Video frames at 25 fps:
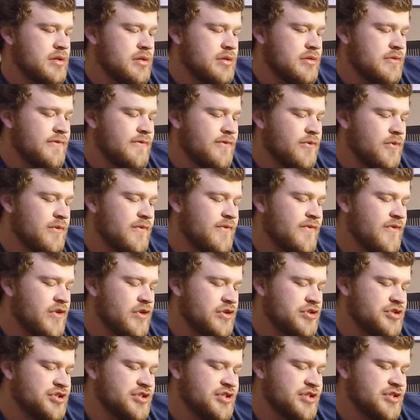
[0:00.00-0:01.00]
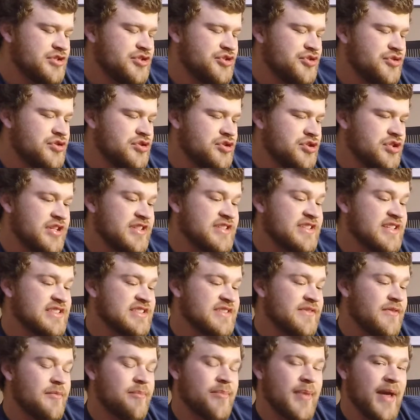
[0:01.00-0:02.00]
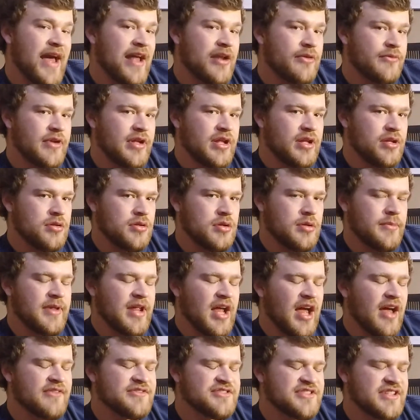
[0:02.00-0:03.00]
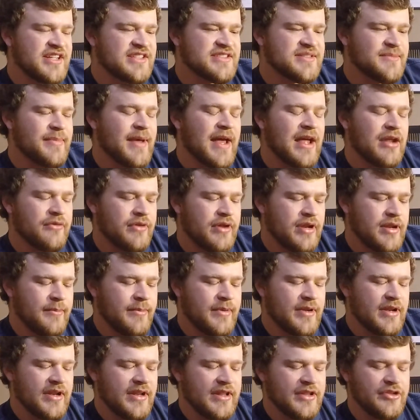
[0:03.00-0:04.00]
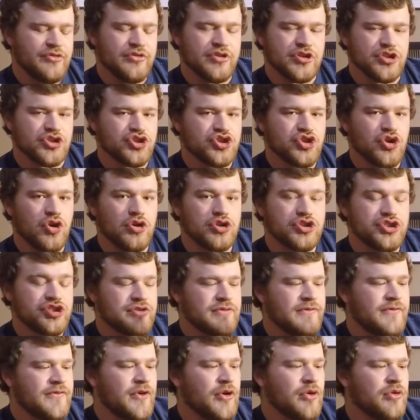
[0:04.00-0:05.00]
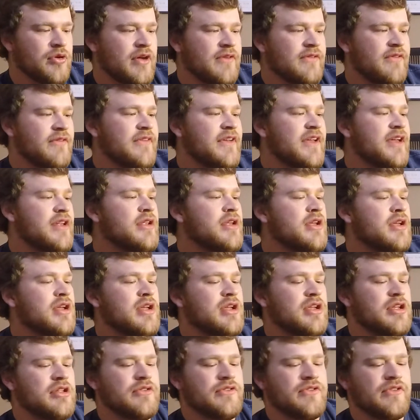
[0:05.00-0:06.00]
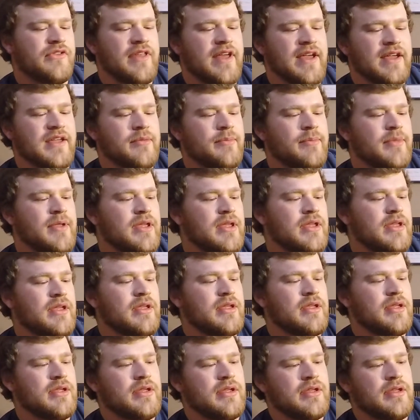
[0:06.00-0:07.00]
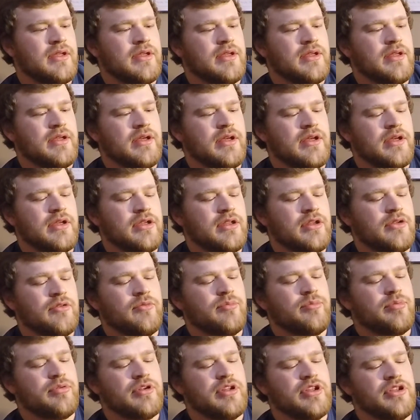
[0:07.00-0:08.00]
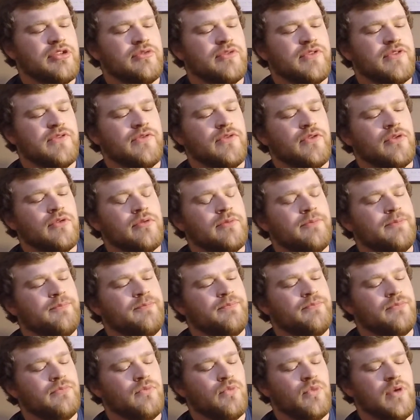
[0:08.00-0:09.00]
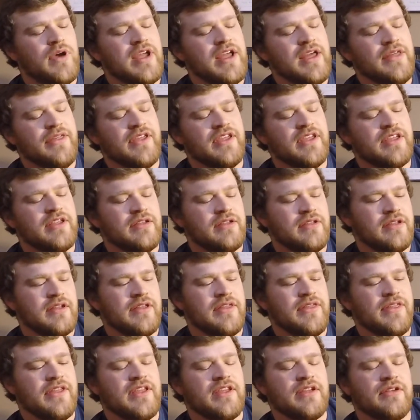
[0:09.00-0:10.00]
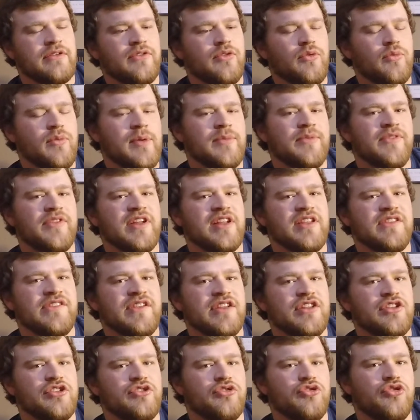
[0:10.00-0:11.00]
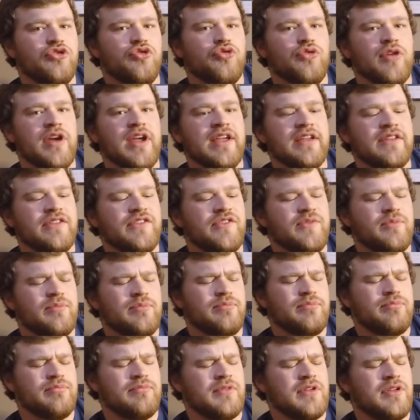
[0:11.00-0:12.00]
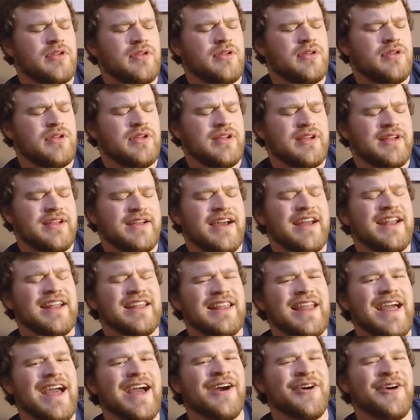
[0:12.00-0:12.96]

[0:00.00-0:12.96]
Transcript: 4 functions. It does have a battery. I mean, obviously it has a battery in it, but you can charge your phone off of it. So that can be, a pretty useful way. I think down on the website it said you can crank. It's kind of loud.